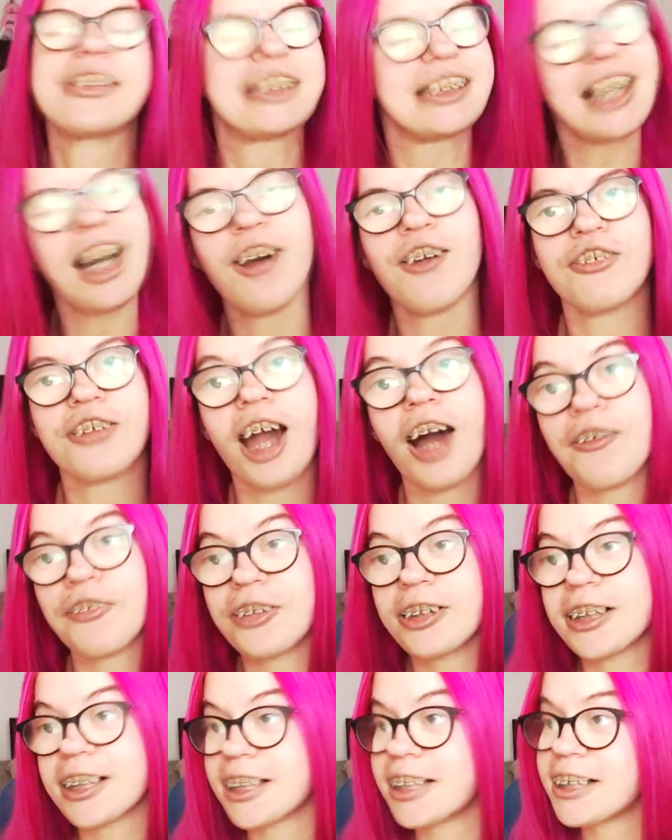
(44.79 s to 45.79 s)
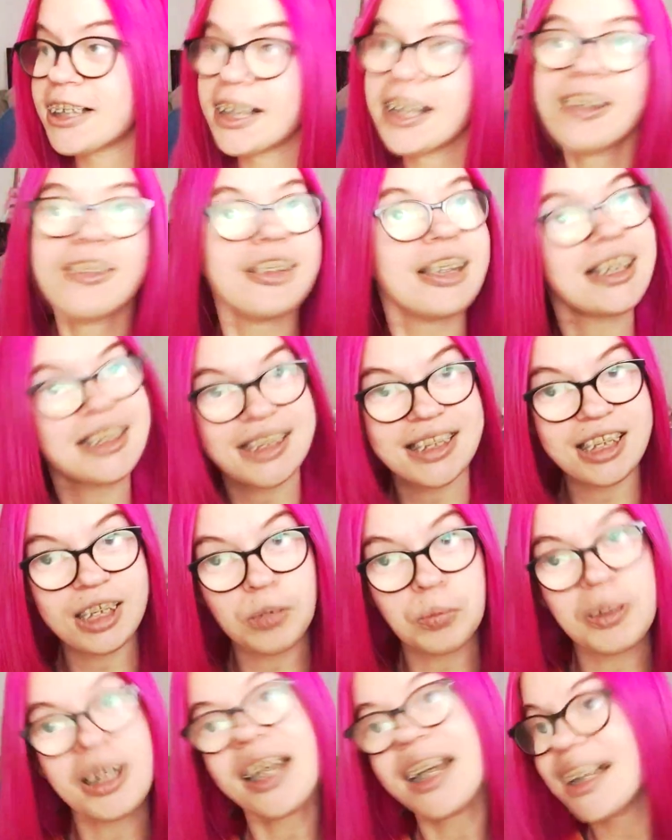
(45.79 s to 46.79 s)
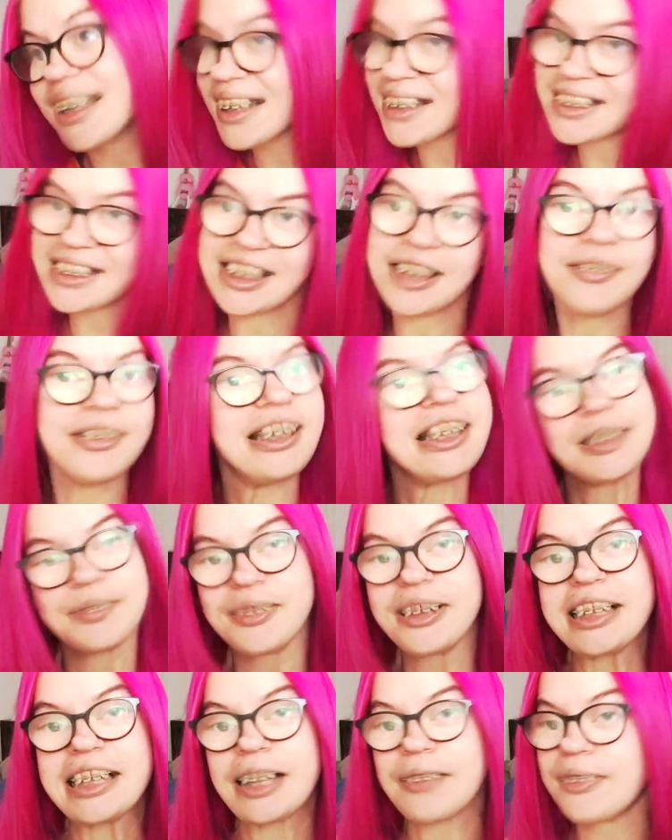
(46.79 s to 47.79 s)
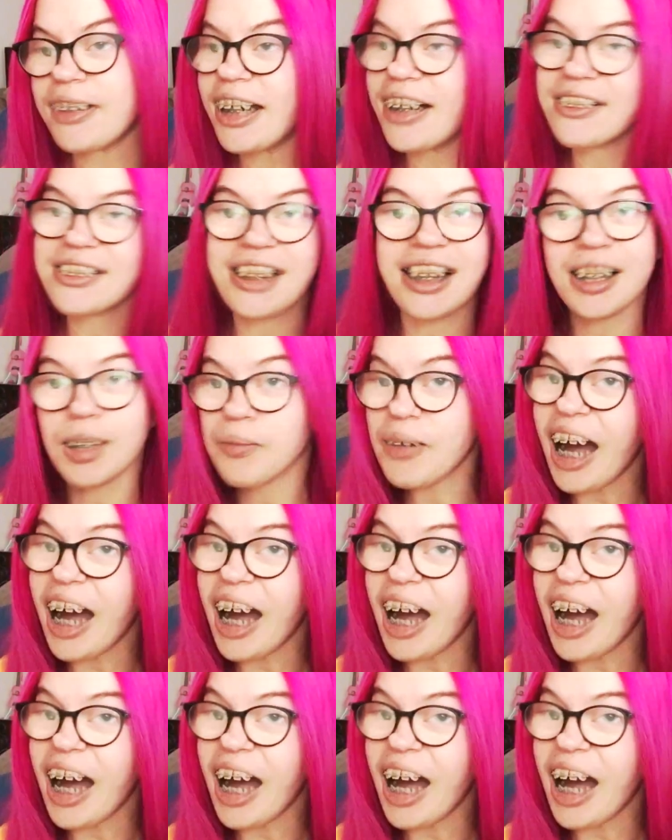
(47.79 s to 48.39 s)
So without further ado, let's click play and let's see what this music video is all